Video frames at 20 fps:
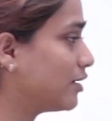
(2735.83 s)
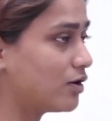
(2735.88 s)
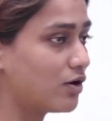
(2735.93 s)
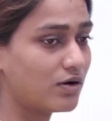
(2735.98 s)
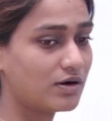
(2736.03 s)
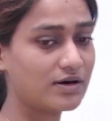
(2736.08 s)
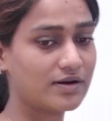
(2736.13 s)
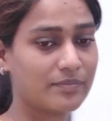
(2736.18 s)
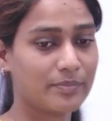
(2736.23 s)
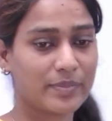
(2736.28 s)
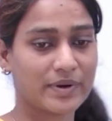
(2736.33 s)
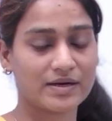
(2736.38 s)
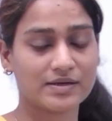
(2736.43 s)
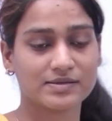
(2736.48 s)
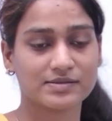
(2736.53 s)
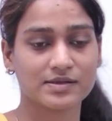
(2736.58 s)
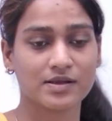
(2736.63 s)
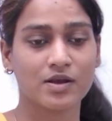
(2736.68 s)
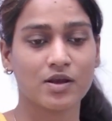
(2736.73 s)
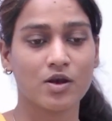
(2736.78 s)

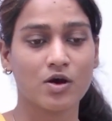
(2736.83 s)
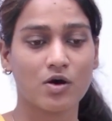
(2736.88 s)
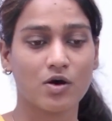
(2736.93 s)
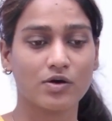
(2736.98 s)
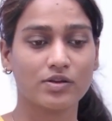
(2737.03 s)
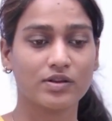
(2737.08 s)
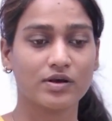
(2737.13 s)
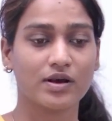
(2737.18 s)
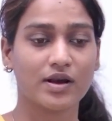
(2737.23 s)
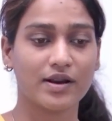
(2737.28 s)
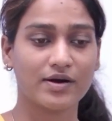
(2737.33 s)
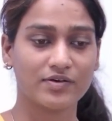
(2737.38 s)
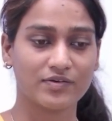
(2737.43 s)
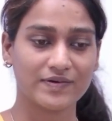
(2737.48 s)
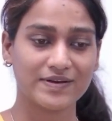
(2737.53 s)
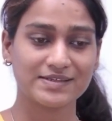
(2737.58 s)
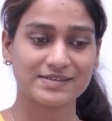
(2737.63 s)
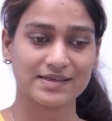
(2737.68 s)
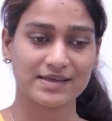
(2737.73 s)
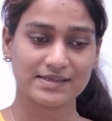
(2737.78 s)
depends on the
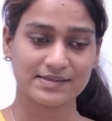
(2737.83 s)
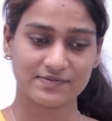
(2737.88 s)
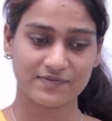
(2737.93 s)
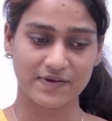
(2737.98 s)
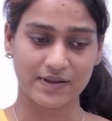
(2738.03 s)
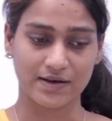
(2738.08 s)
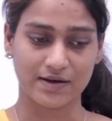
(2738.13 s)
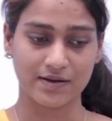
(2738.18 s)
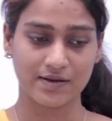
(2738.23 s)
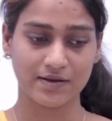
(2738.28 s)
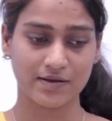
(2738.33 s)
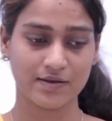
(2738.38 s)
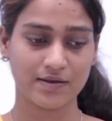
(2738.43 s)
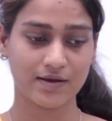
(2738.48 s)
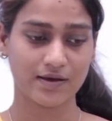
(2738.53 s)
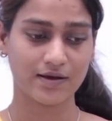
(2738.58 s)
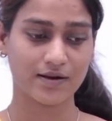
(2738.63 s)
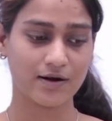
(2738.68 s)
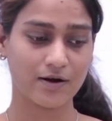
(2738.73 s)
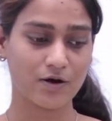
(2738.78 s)
countries as well.
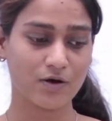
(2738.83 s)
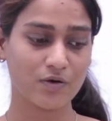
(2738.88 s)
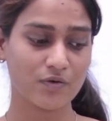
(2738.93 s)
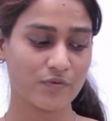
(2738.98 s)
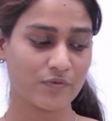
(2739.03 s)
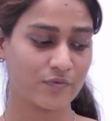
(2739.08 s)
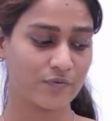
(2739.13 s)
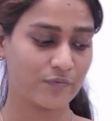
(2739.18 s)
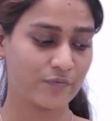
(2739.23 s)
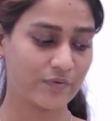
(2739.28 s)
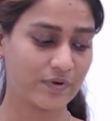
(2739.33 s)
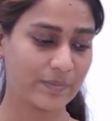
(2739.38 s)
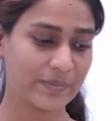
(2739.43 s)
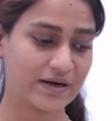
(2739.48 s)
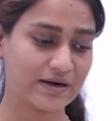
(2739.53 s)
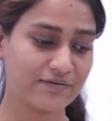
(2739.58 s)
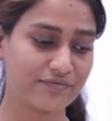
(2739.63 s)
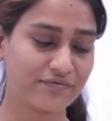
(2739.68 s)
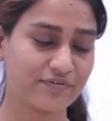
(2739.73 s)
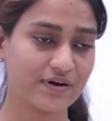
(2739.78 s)
A law will be
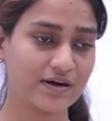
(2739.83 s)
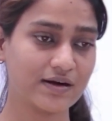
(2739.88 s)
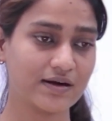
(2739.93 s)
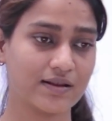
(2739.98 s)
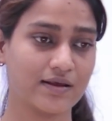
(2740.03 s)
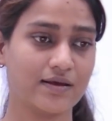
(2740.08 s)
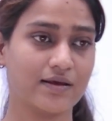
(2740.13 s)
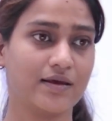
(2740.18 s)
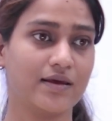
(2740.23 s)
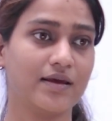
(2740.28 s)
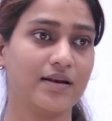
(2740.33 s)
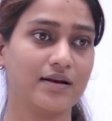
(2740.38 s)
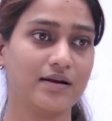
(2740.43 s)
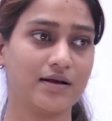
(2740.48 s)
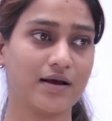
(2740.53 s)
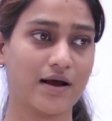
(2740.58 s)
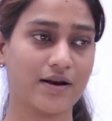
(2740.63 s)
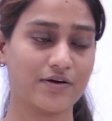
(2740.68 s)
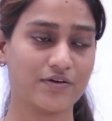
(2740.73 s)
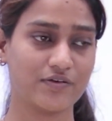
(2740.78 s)
different in
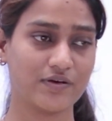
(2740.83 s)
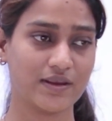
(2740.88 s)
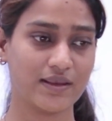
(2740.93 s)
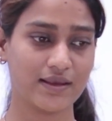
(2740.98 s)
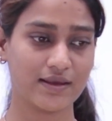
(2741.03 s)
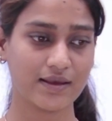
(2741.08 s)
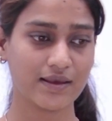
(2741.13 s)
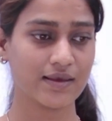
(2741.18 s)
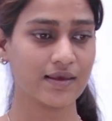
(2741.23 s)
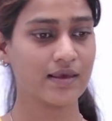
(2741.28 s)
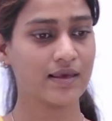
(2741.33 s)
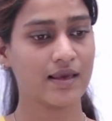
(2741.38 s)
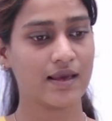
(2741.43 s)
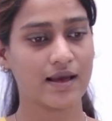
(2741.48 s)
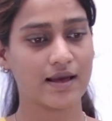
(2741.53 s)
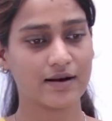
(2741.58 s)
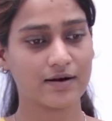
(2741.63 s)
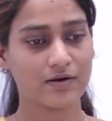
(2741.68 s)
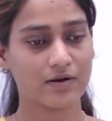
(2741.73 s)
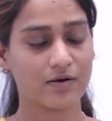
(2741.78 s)
country A,
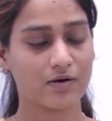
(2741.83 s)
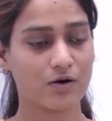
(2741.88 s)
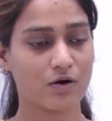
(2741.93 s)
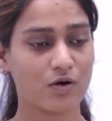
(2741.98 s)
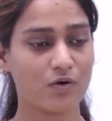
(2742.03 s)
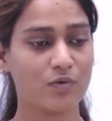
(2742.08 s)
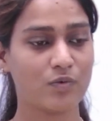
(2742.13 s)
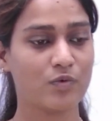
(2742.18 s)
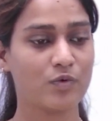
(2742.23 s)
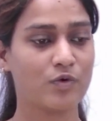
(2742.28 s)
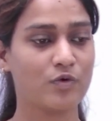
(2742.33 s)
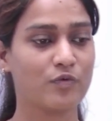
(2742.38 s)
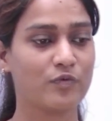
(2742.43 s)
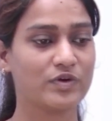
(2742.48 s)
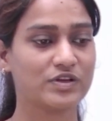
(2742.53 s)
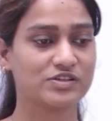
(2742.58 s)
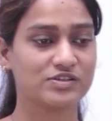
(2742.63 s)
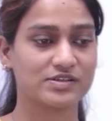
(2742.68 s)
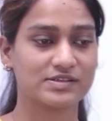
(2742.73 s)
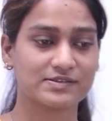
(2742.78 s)
and the law
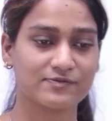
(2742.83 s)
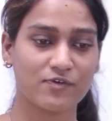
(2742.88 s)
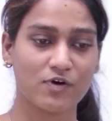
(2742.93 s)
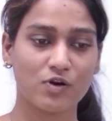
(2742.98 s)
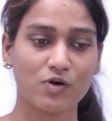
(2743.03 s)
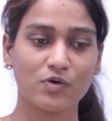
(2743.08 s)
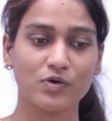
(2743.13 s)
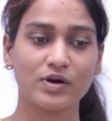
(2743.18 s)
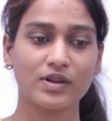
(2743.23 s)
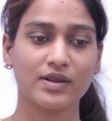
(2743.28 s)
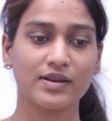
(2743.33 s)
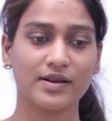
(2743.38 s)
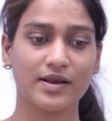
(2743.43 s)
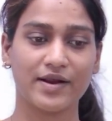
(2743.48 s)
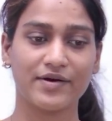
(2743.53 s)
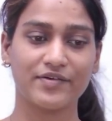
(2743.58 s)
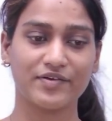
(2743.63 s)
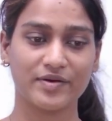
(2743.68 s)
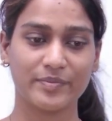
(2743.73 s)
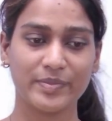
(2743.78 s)
which is followed in
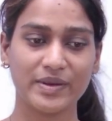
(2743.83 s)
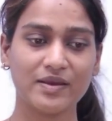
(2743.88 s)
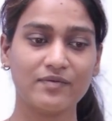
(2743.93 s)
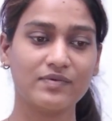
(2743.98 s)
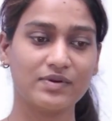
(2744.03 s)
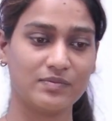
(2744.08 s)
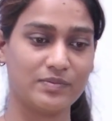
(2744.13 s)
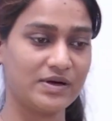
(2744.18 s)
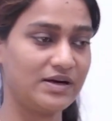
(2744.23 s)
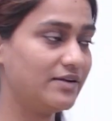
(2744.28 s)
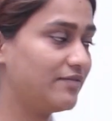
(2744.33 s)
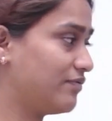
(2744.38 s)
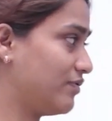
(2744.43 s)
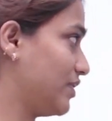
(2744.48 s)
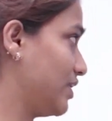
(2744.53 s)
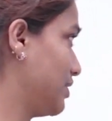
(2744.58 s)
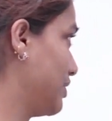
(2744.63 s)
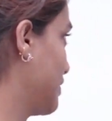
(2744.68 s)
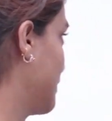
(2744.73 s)
country B will be different.